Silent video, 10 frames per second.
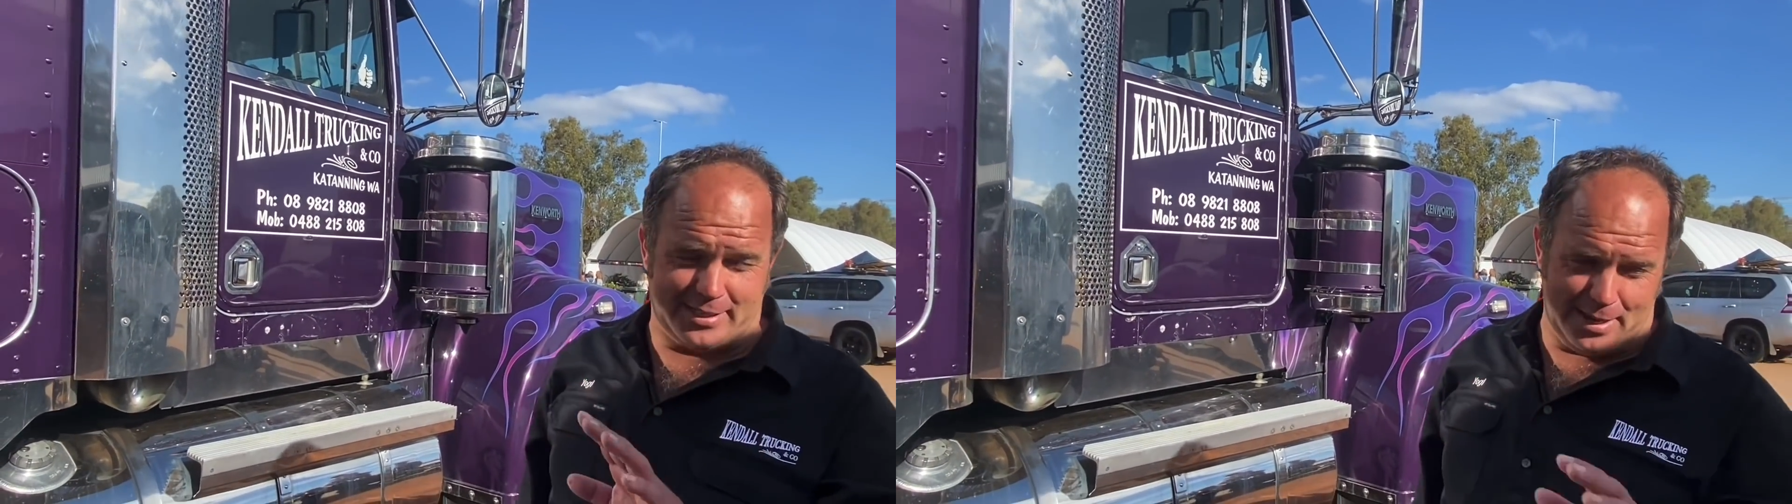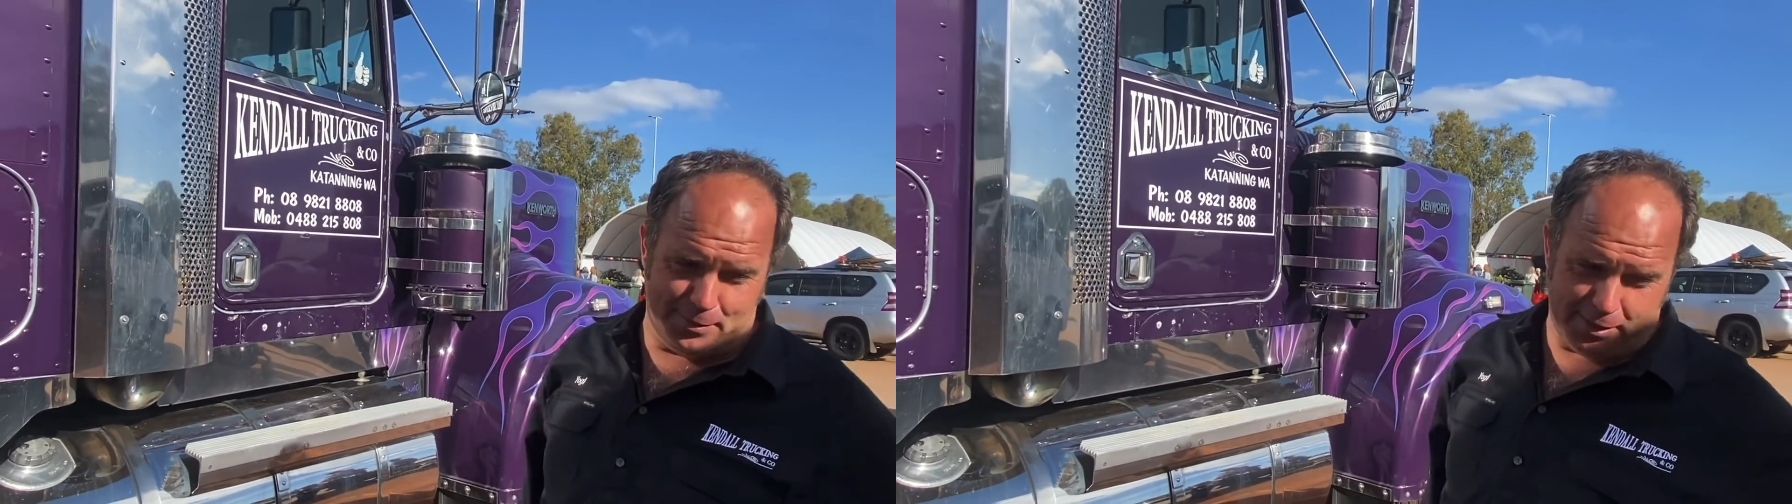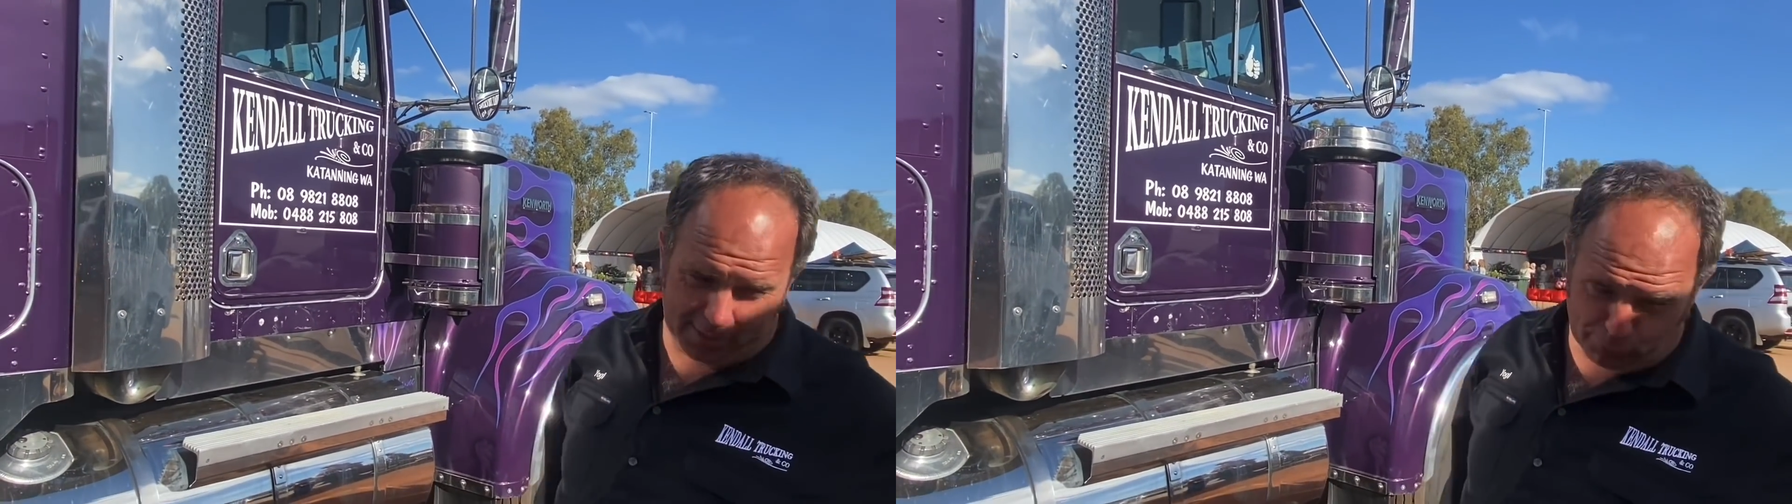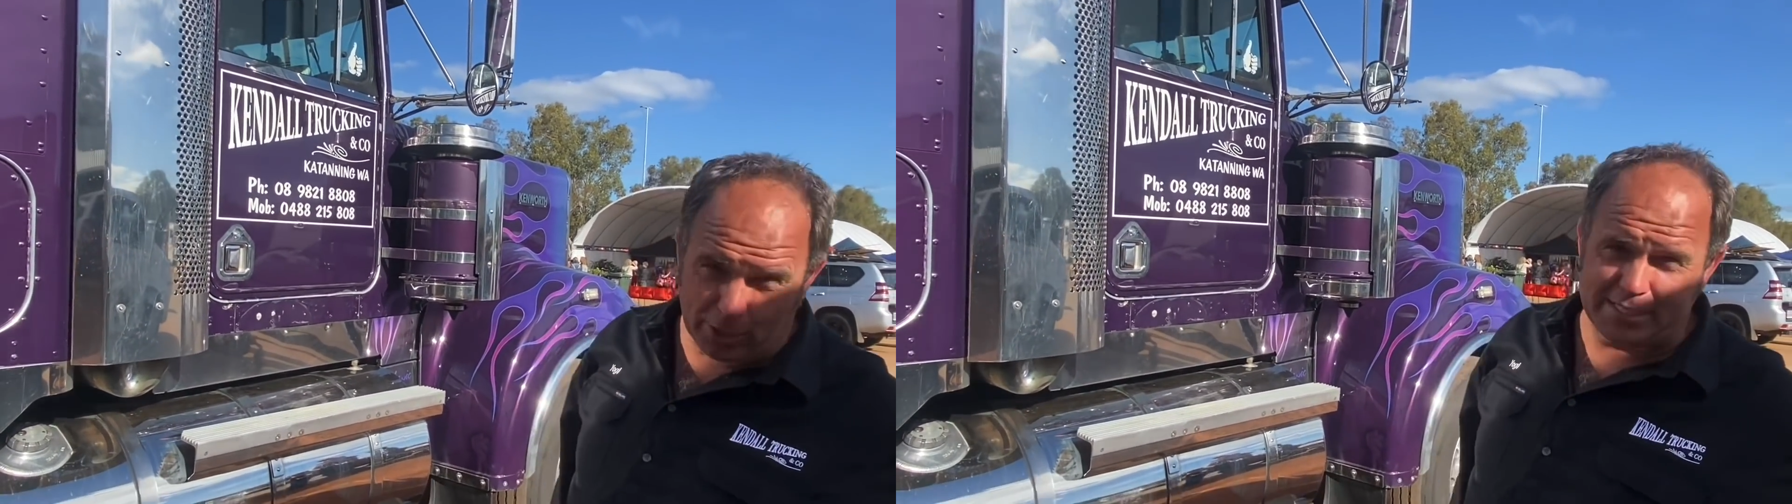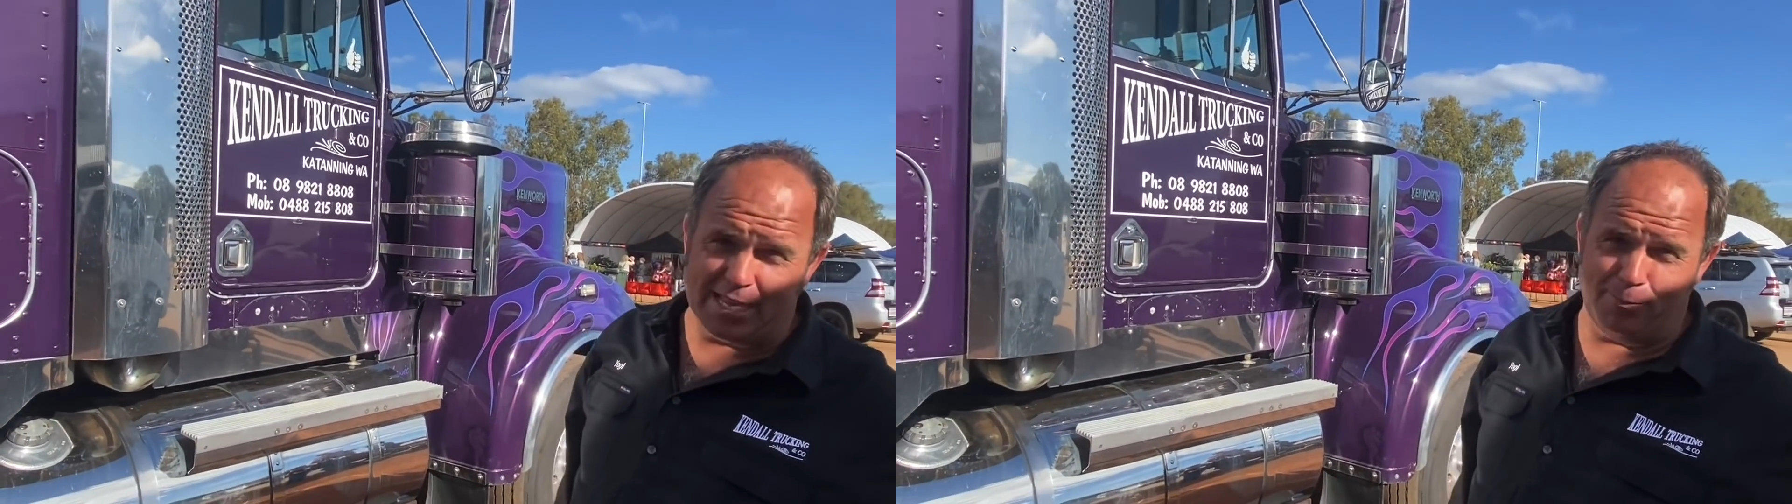a Kenworth, you can
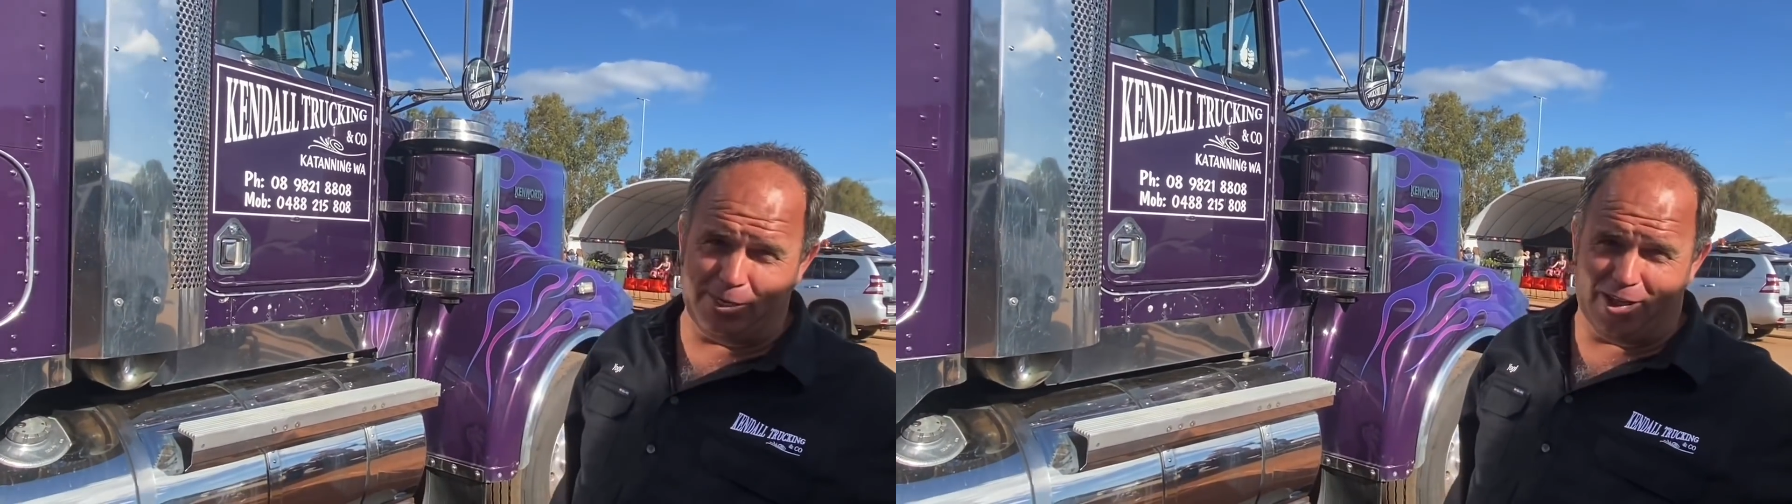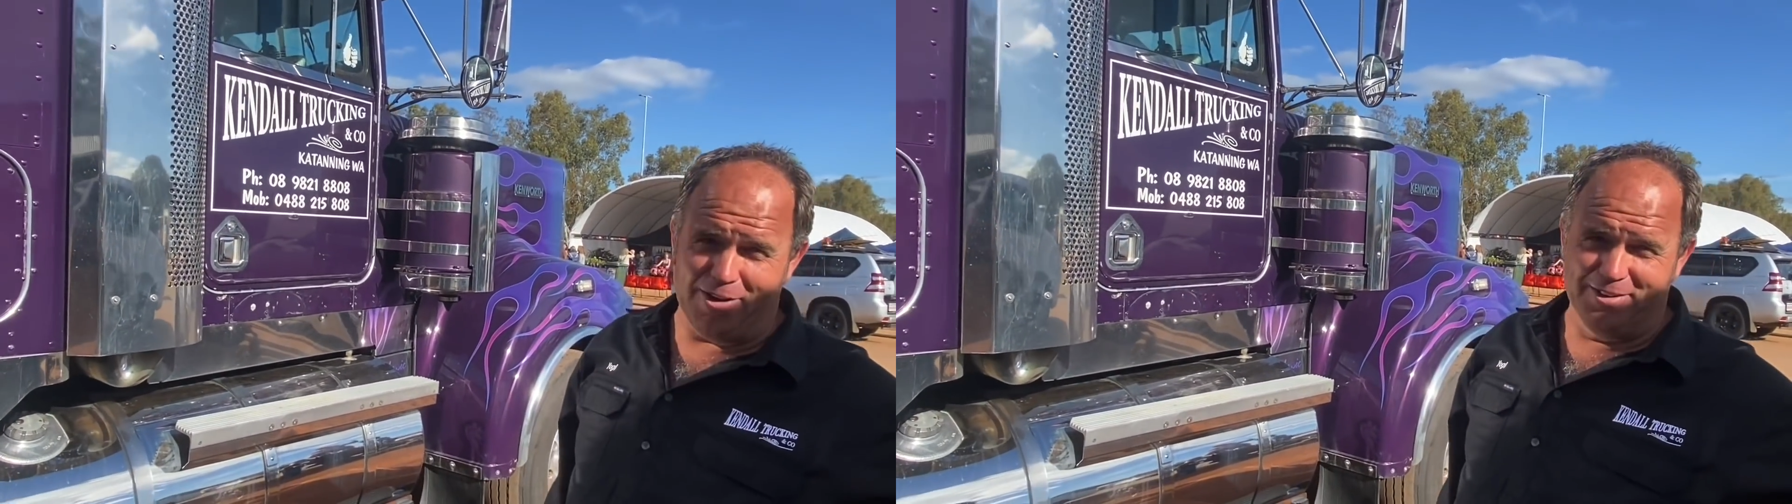reach that window.